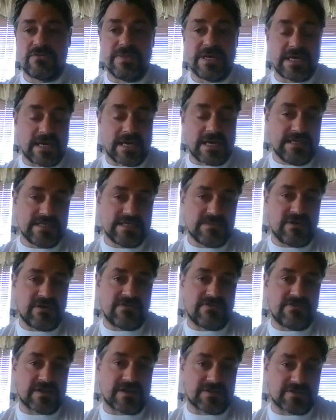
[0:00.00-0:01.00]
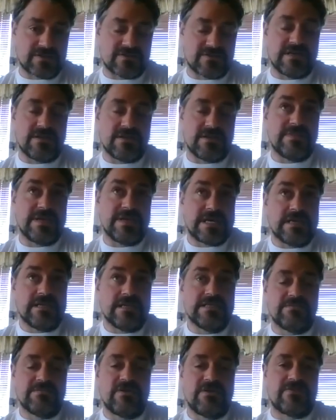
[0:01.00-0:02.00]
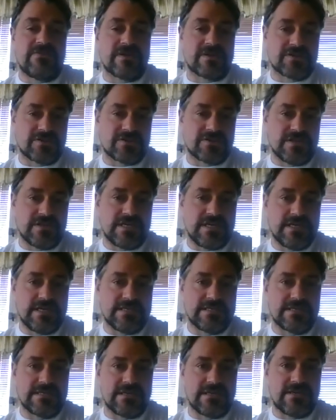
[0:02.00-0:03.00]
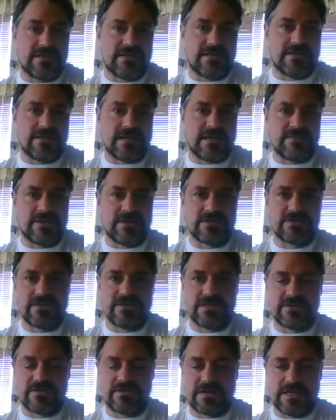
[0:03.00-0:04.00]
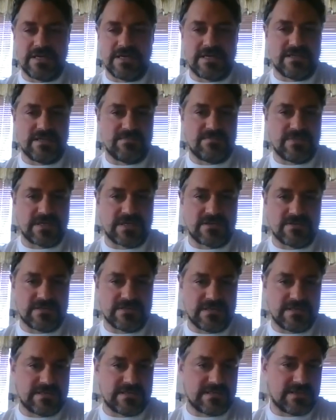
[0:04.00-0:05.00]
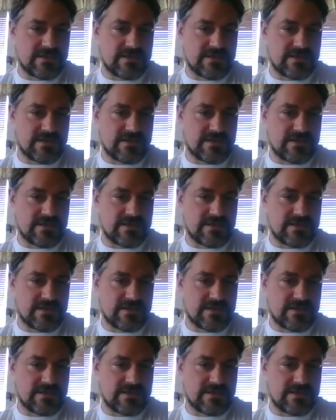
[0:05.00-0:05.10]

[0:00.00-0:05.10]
mechanism of action, and the mechanism of action is I'm not going to click it because it